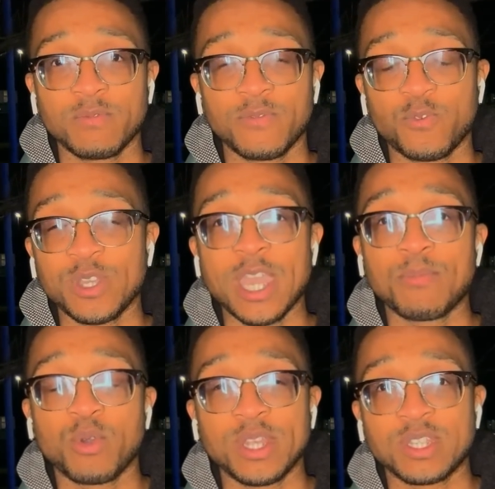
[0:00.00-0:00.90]
48
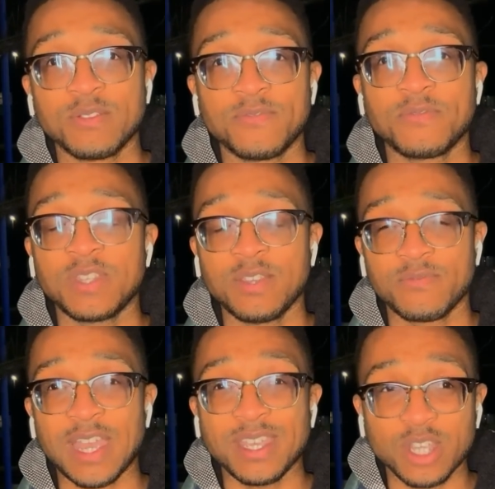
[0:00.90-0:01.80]
points in 15th,
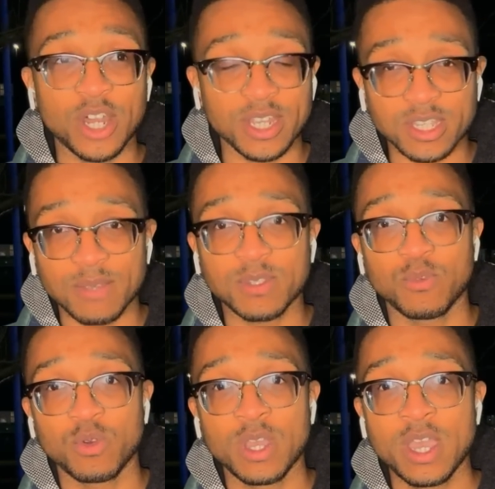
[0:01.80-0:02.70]
that is unacceptable.